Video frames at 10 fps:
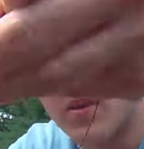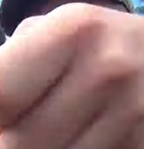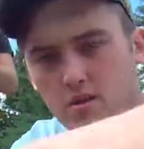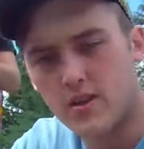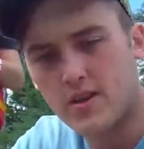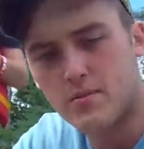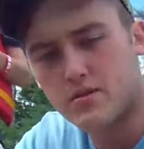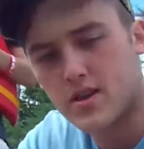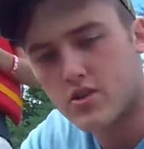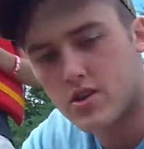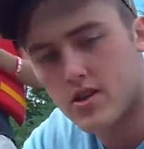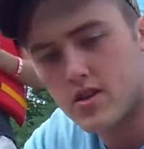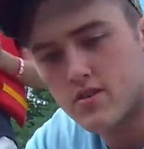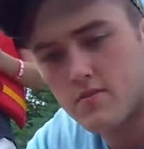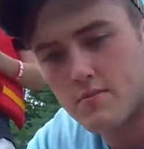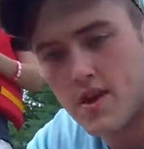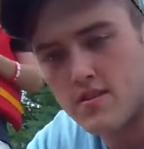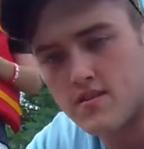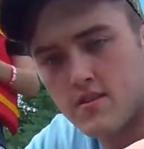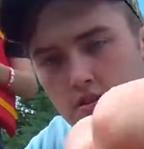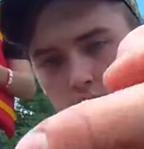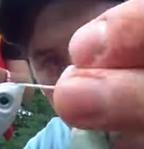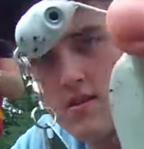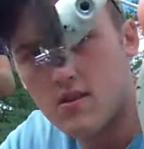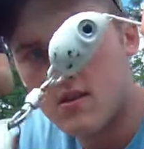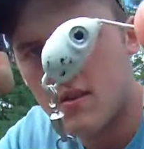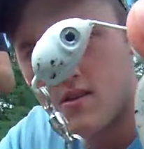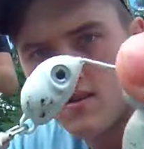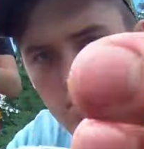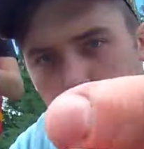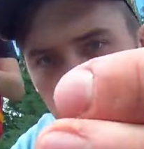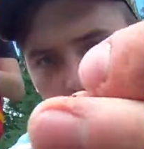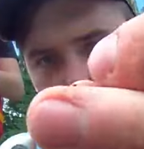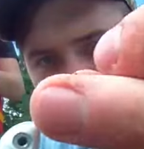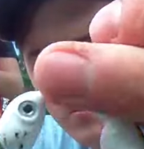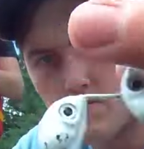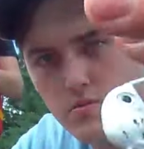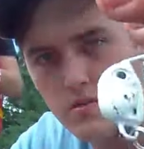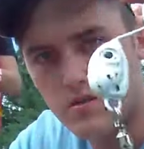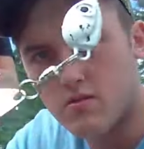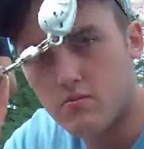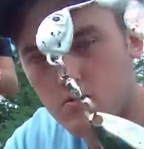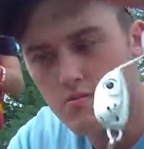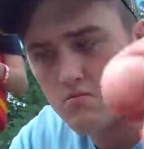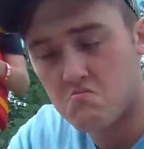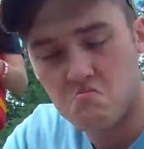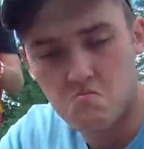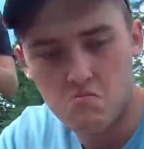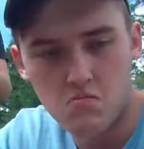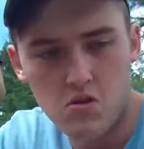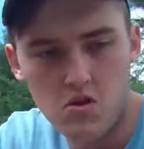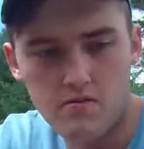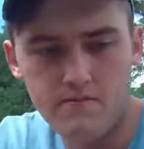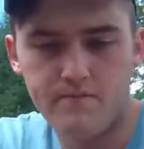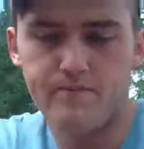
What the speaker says: One thing I don't like about that jig head is it bends. This piece bends pretty good. Huh.